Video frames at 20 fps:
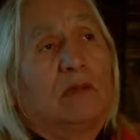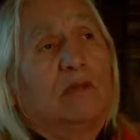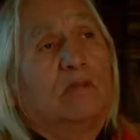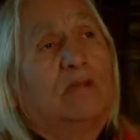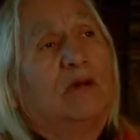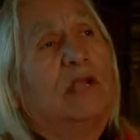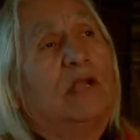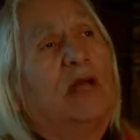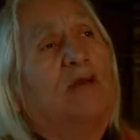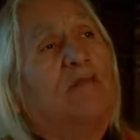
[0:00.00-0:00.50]

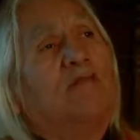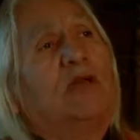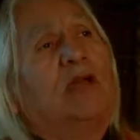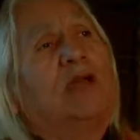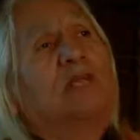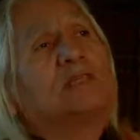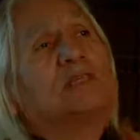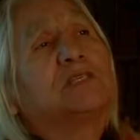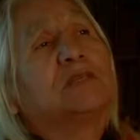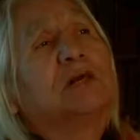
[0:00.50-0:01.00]
When I
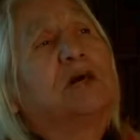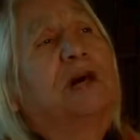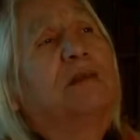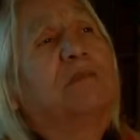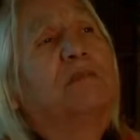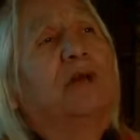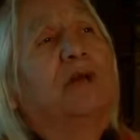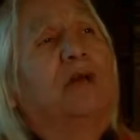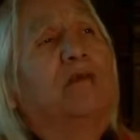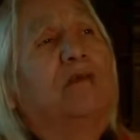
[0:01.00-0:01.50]
face to
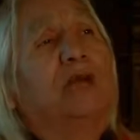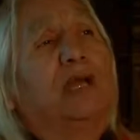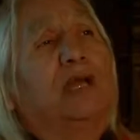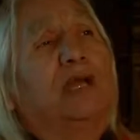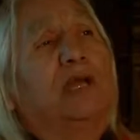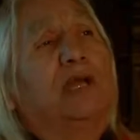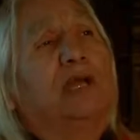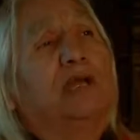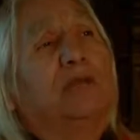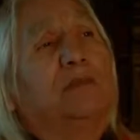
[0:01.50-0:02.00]

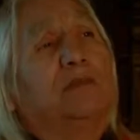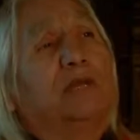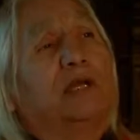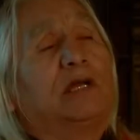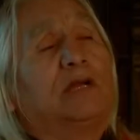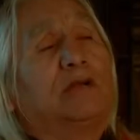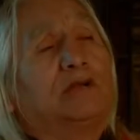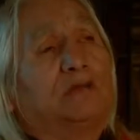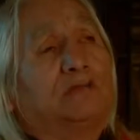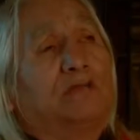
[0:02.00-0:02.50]
Ampewi, it
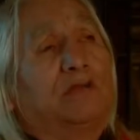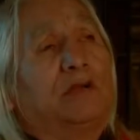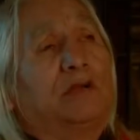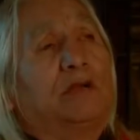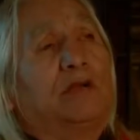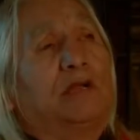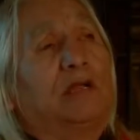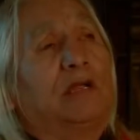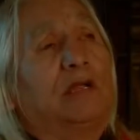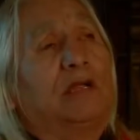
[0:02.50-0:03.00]
becomes
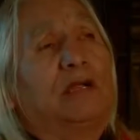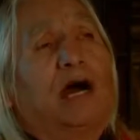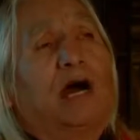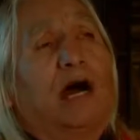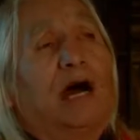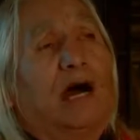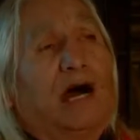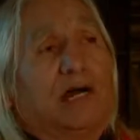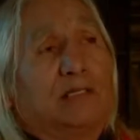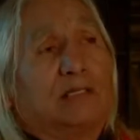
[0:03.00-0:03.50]
very
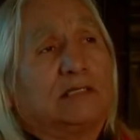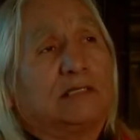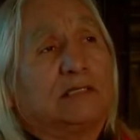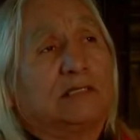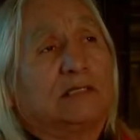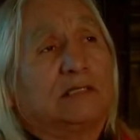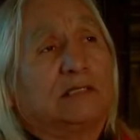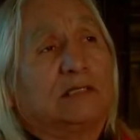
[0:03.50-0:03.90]
hot,